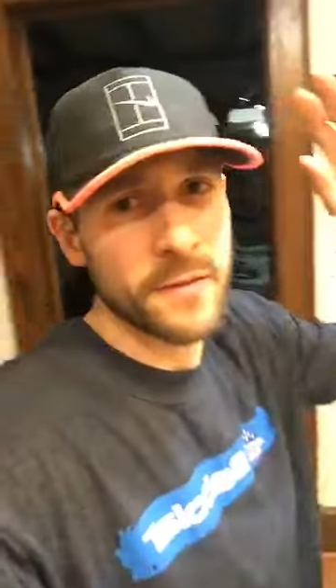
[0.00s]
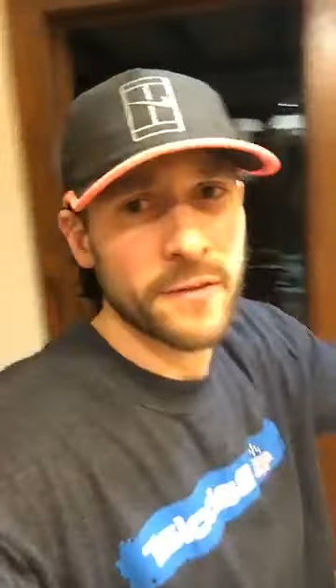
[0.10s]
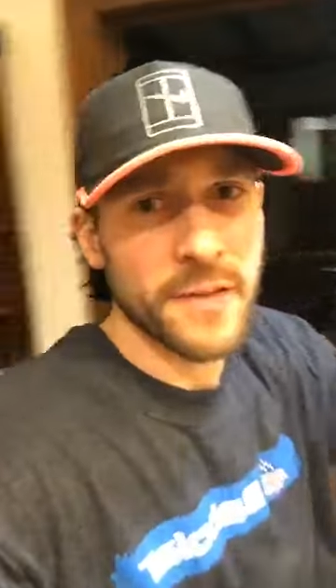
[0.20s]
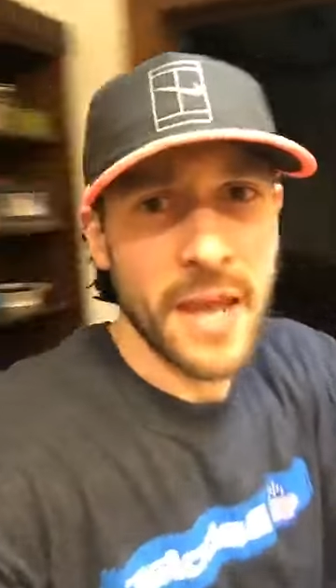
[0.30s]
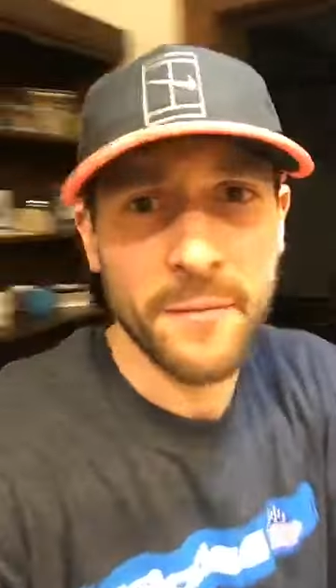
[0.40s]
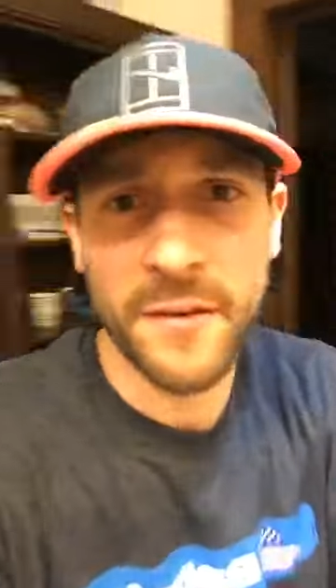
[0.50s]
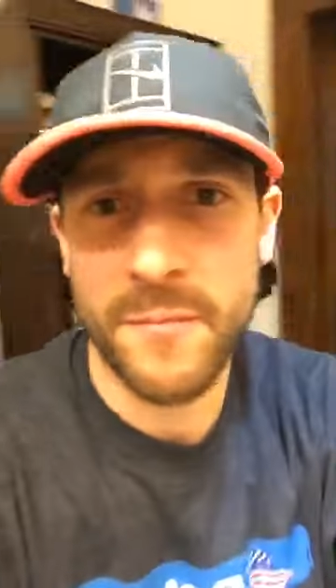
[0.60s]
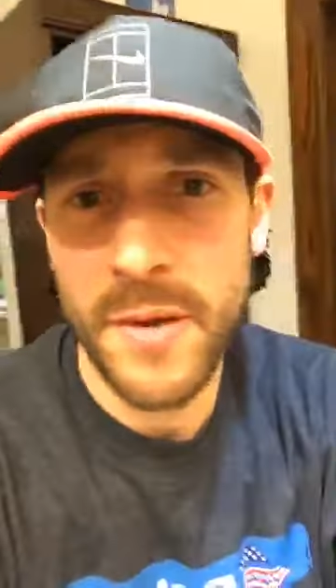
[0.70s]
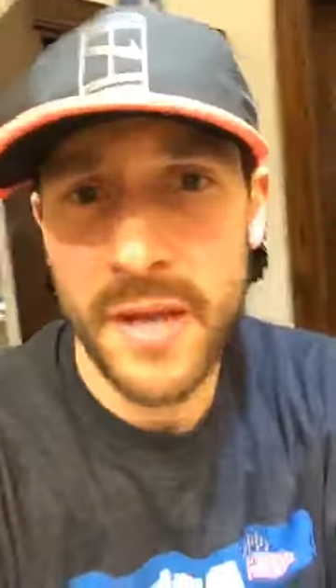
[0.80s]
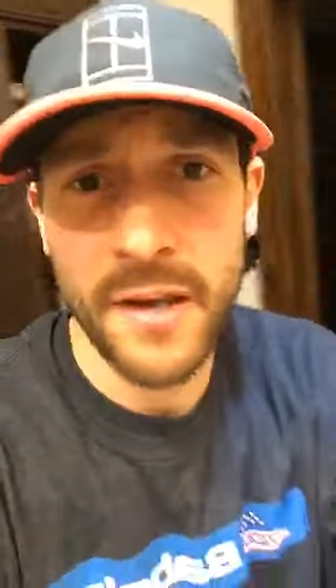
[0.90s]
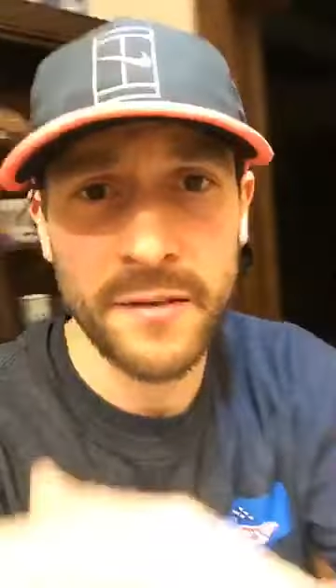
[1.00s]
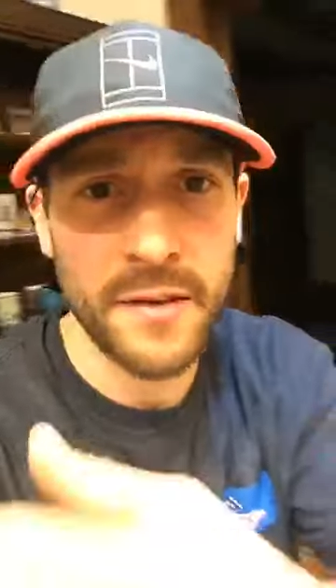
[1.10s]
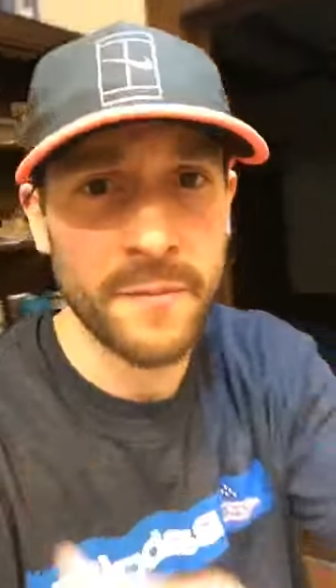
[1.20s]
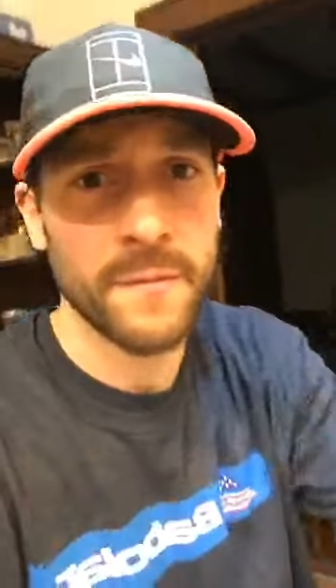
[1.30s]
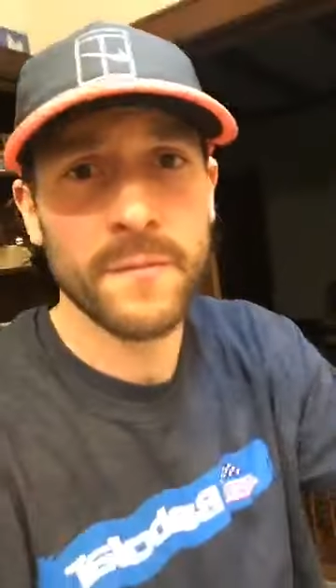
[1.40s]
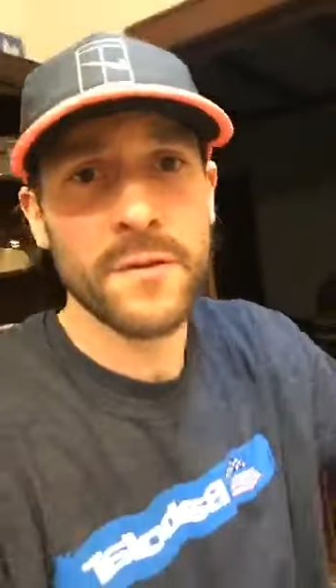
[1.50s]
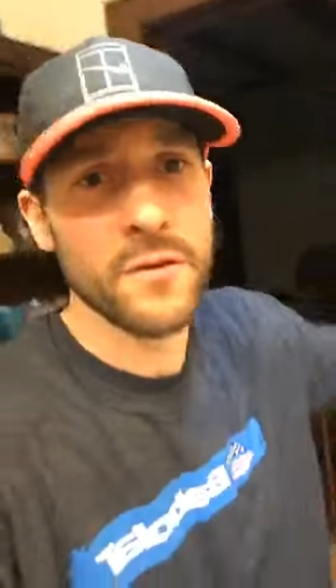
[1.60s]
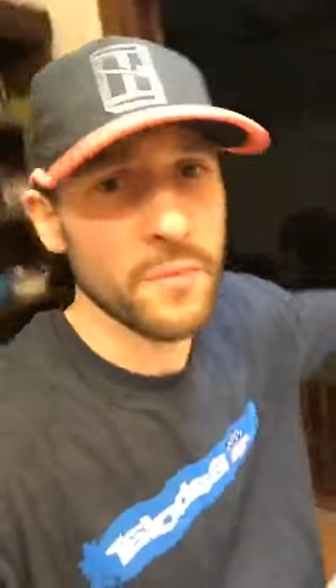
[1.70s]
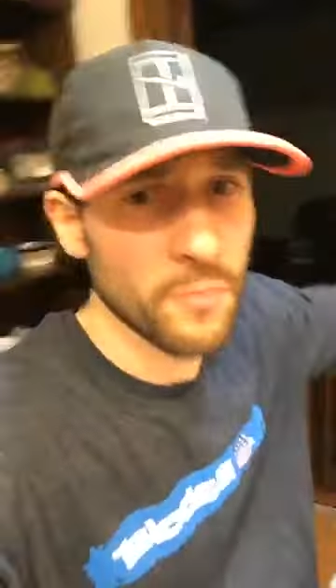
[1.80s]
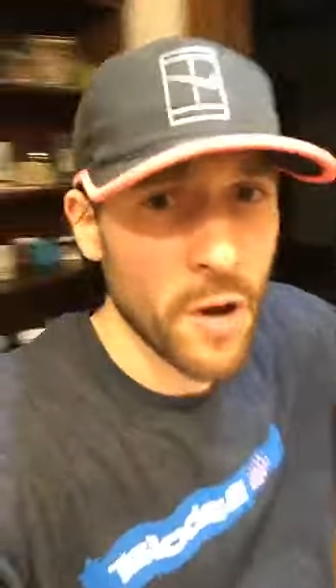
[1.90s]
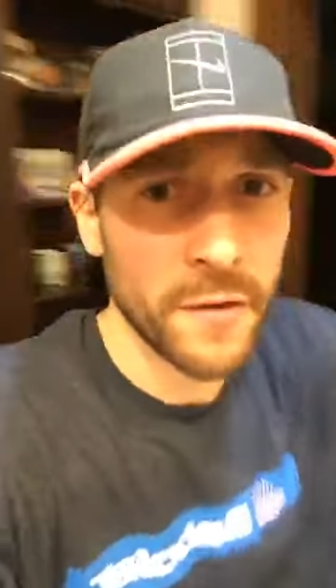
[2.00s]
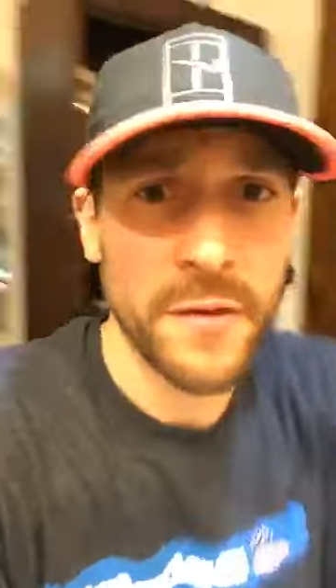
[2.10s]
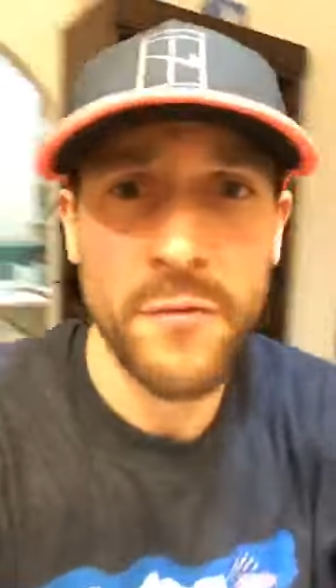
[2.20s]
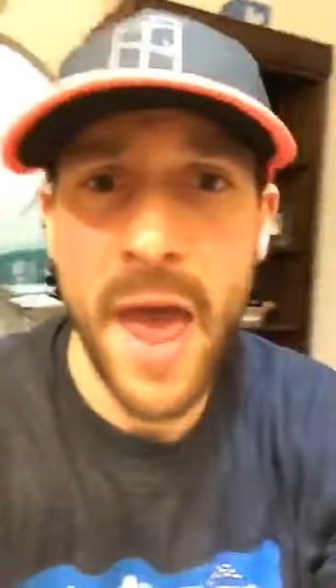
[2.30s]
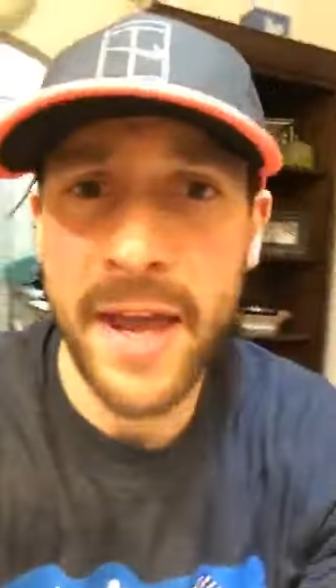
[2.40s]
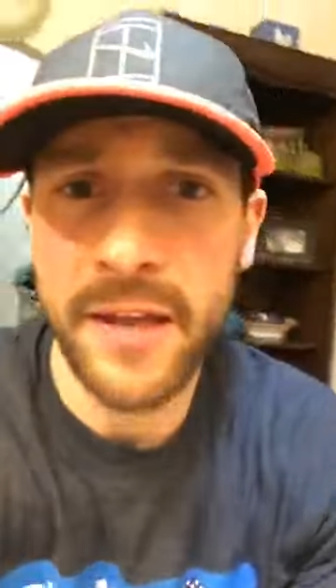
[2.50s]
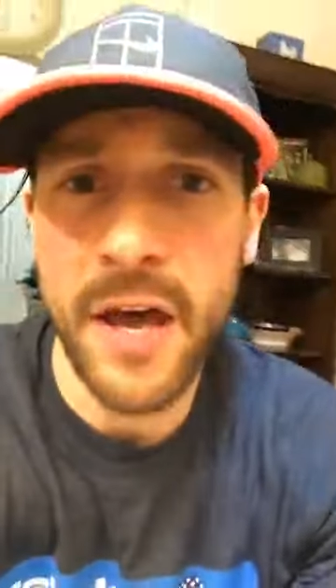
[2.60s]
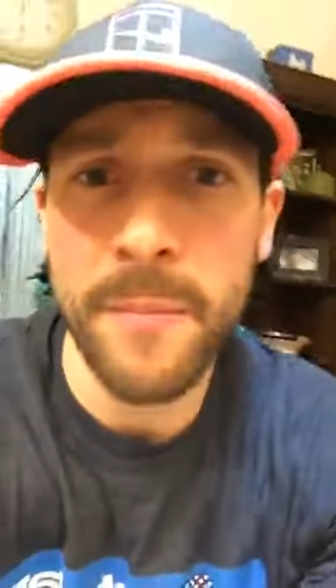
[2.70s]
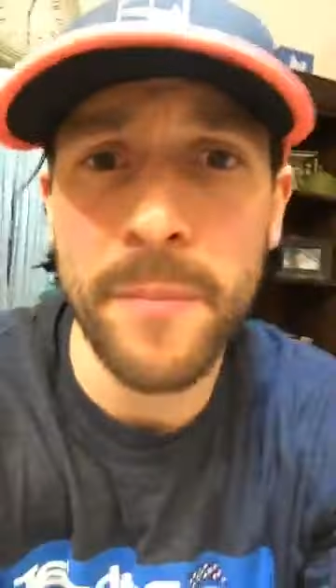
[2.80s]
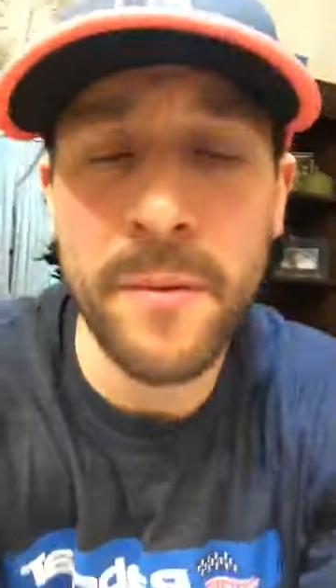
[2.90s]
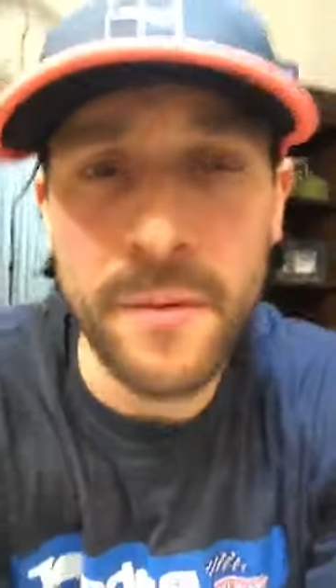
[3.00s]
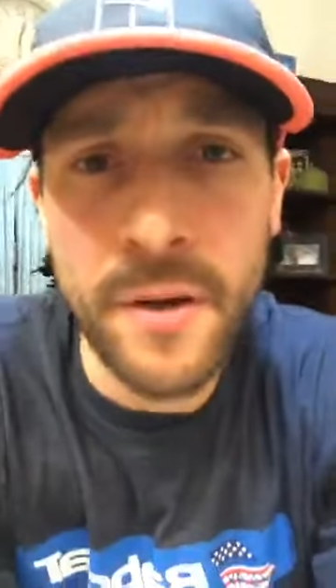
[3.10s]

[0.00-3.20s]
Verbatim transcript: the same speed as if you brought the racket up